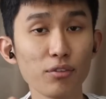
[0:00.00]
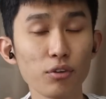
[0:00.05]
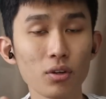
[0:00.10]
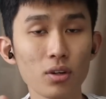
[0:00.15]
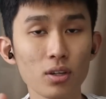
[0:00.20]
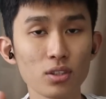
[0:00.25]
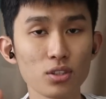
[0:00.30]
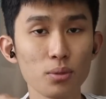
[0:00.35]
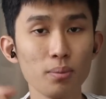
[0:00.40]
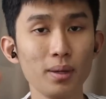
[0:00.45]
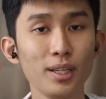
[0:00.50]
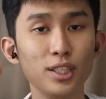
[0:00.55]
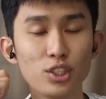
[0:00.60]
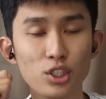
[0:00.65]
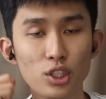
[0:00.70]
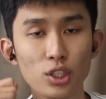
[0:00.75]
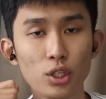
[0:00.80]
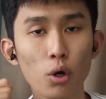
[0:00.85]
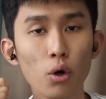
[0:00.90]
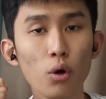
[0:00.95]
forgot to
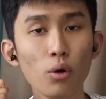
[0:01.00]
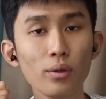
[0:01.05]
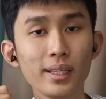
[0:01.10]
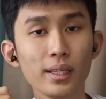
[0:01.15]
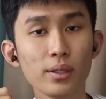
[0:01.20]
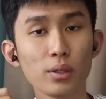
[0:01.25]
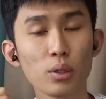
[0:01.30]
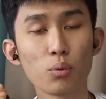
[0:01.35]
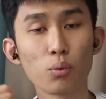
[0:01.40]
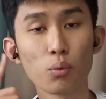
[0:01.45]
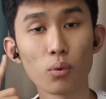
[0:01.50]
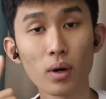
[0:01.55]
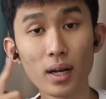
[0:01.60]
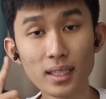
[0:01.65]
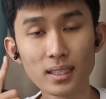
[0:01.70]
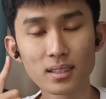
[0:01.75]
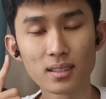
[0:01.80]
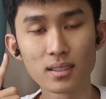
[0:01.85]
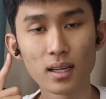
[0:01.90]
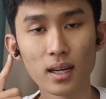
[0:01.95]
mention, holding the
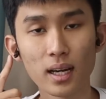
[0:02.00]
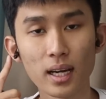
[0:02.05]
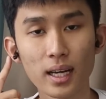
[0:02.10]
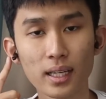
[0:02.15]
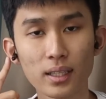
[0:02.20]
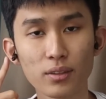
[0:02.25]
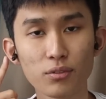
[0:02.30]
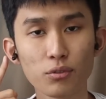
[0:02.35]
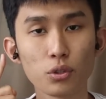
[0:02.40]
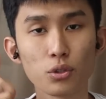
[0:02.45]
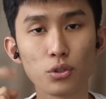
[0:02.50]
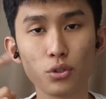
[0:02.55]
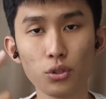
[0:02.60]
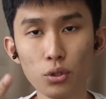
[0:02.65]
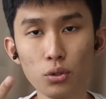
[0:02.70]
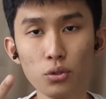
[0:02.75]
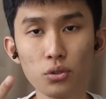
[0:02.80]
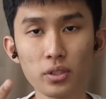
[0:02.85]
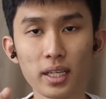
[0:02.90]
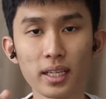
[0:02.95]
right side for
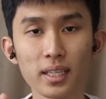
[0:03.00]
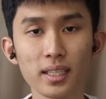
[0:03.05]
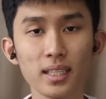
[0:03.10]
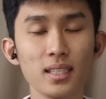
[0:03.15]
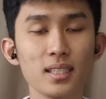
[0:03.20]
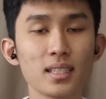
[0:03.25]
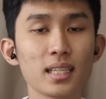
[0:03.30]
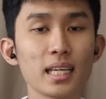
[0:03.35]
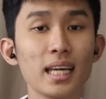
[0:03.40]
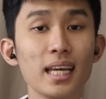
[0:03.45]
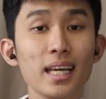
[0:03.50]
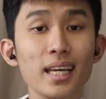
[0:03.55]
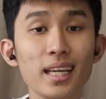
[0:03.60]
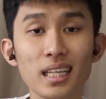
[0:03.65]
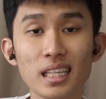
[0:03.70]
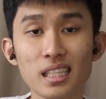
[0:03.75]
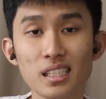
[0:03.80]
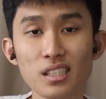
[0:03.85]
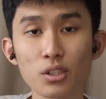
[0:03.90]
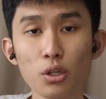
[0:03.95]
2 seconds
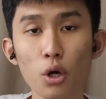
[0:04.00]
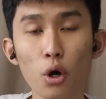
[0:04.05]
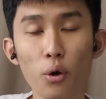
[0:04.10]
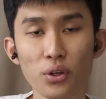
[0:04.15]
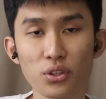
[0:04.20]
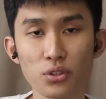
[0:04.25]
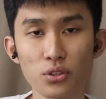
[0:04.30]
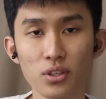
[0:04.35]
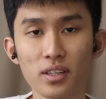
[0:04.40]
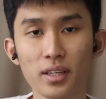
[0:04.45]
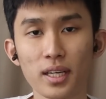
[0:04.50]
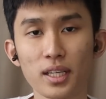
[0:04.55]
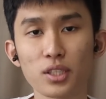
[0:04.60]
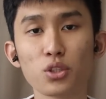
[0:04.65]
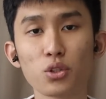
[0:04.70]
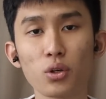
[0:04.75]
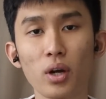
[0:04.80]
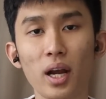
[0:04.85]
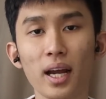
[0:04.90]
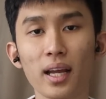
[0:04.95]
is going to the
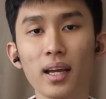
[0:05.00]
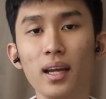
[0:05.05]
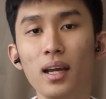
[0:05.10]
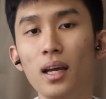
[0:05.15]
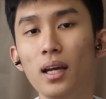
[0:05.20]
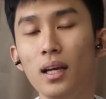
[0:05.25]
next track.